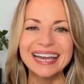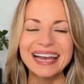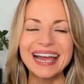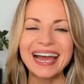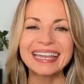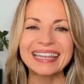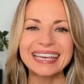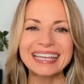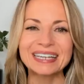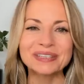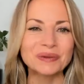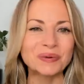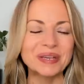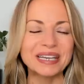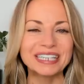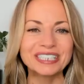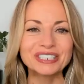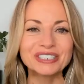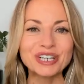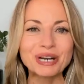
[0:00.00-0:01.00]
I think that's where we
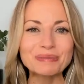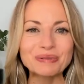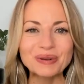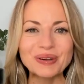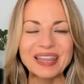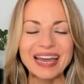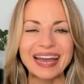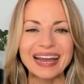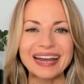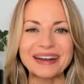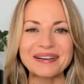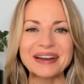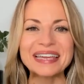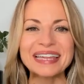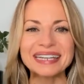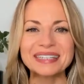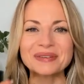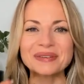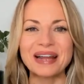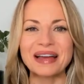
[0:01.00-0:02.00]
get in trouble with AI, right?
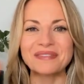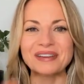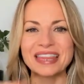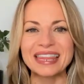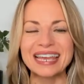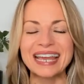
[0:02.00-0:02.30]
That's when everything